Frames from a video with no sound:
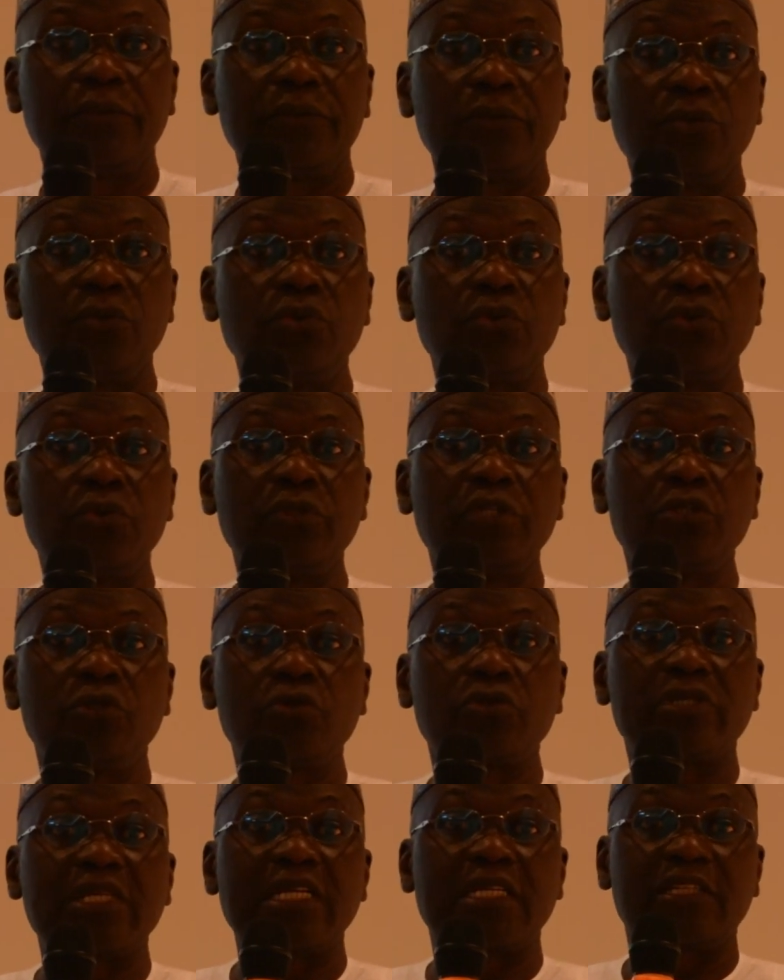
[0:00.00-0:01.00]
you need
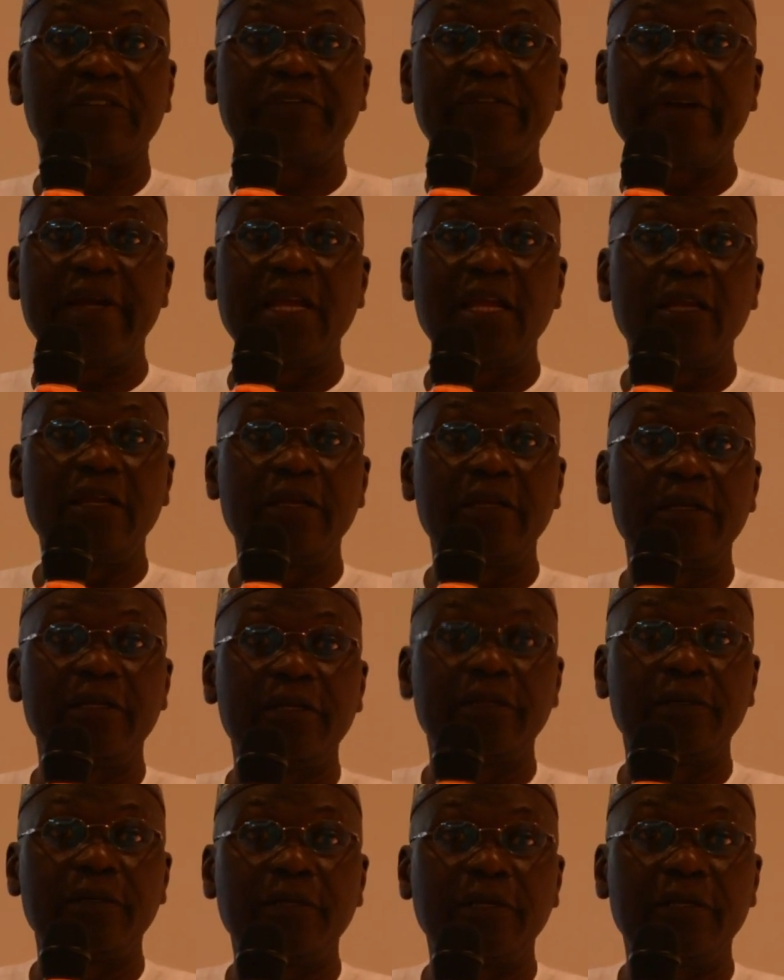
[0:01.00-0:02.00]
to certify
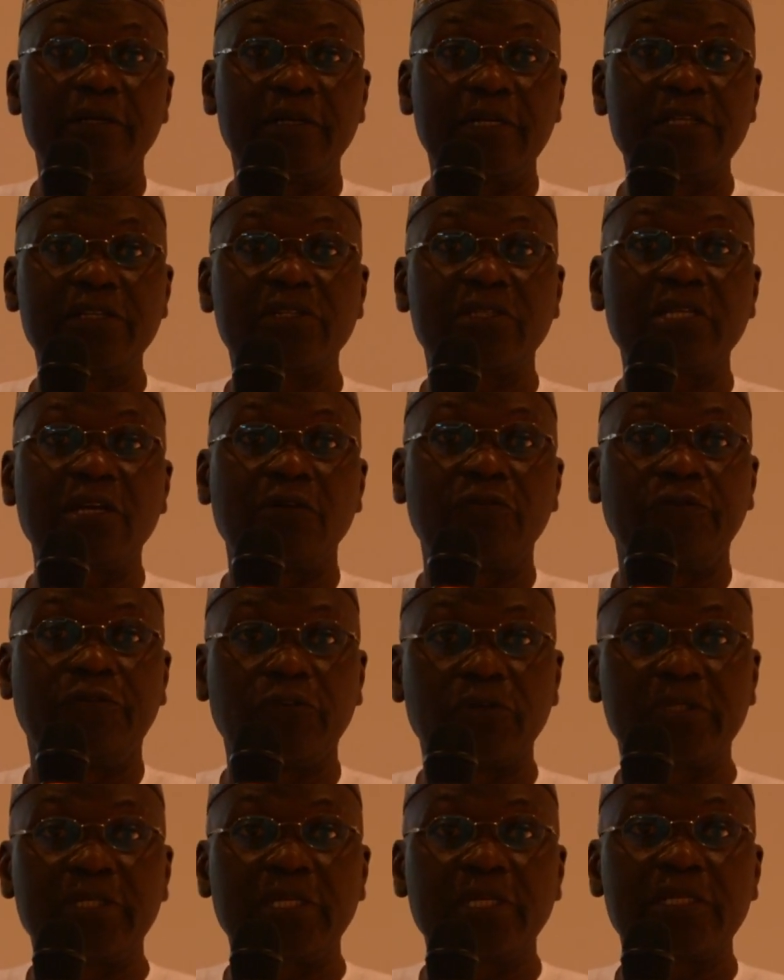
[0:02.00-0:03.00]
a register of
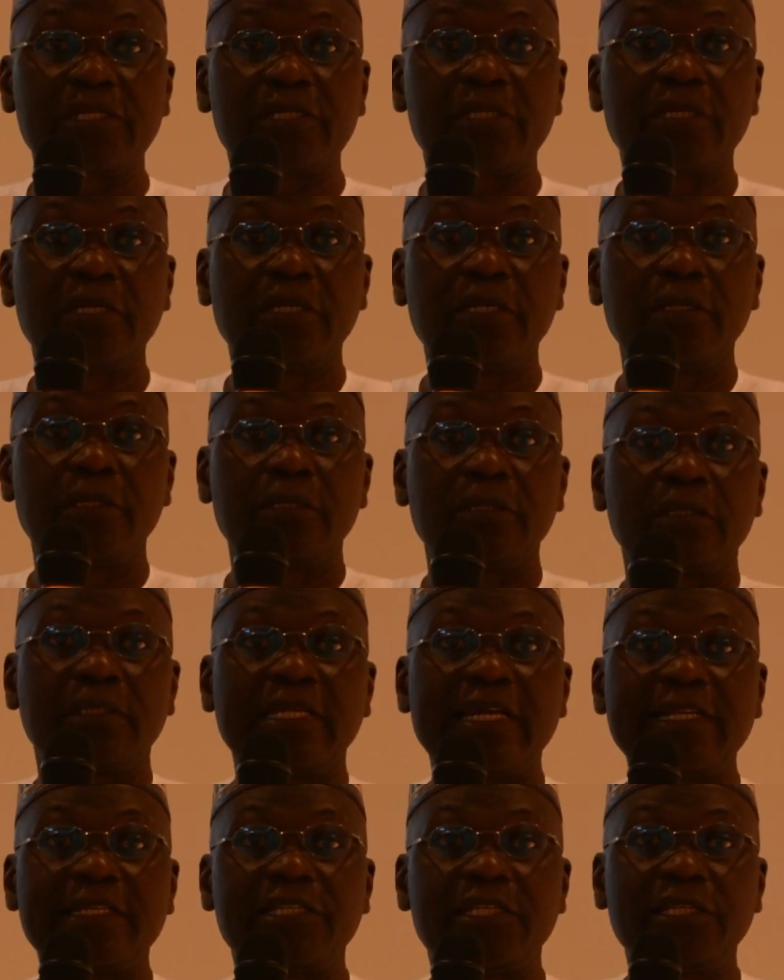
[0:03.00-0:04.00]
voters
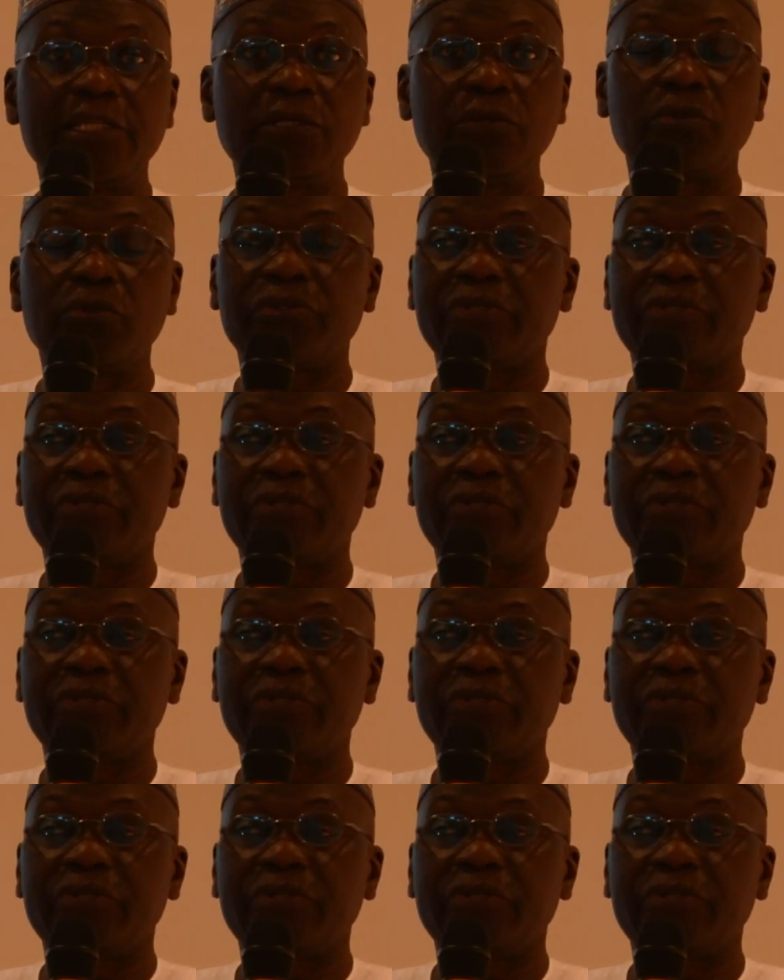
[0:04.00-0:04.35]
30 or